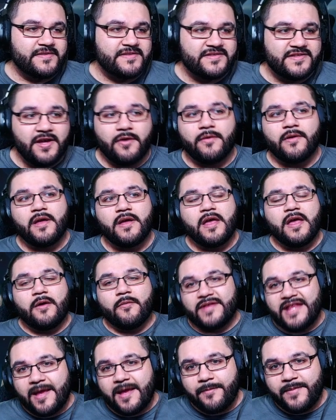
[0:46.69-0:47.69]
So,
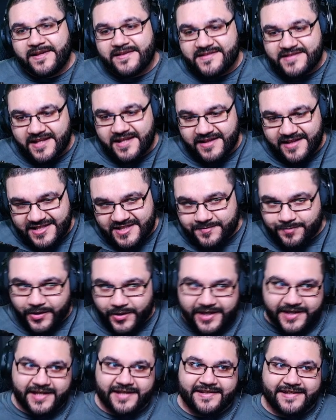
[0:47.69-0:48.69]
with that being said, let's
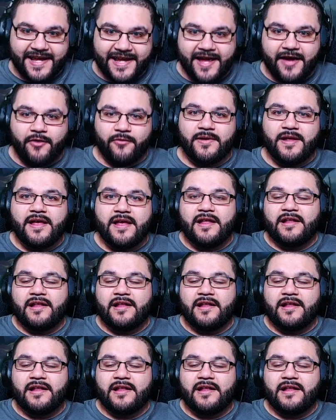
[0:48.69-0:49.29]
break it down.